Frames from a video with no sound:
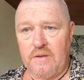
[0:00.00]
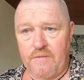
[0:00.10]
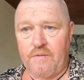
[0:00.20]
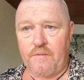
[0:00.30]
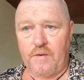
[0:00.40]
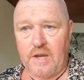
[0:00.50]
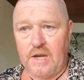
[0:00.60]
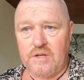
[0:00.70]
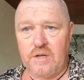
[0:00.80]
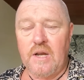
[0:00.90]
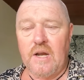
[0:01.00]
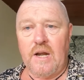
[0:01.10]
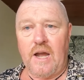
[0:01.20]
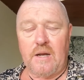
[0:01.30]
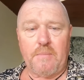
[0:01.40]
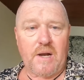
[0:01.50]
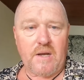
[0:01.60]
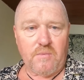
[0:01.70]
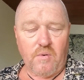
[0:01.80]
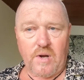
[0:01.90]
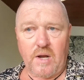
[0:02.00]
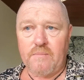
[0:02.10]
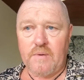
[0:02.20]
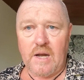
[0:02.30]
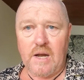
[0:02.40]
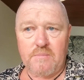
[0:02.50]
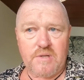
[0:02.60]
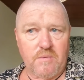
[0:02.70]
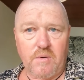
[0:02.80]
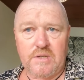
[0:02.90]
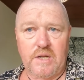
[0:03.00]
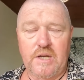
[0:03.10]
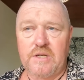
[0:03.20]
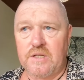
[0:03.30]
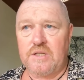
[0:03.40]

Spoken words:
for a kitchen, and a bucket of water to wash their dishes.